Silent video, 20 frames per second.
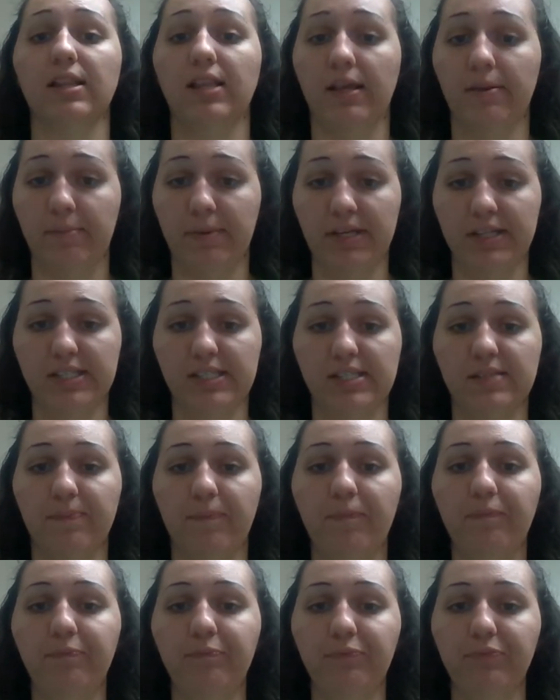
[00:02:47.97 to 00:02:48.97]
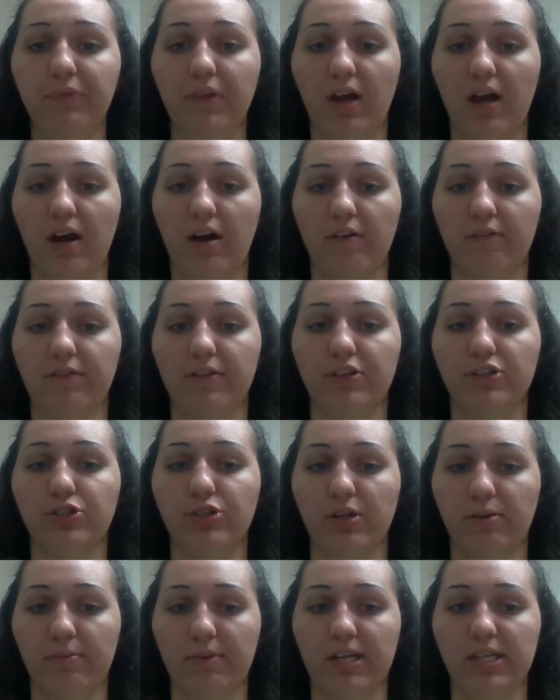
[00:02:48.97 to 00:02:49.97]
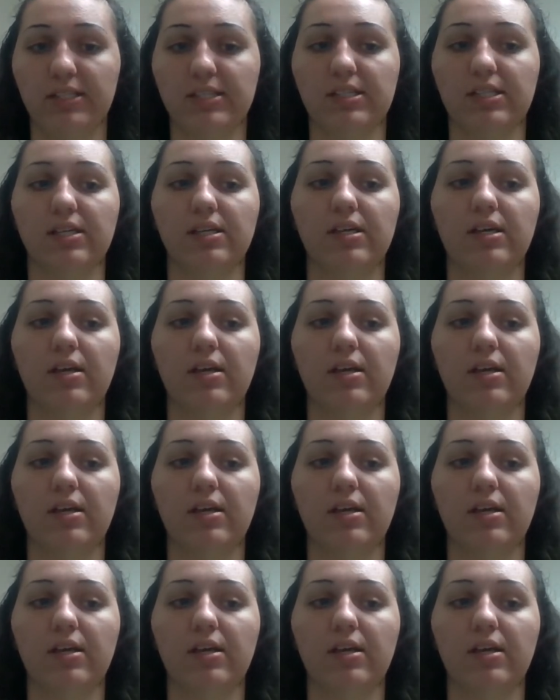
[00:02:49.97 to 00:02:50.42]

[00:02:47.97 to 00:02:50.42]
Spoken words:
limits of the treatment,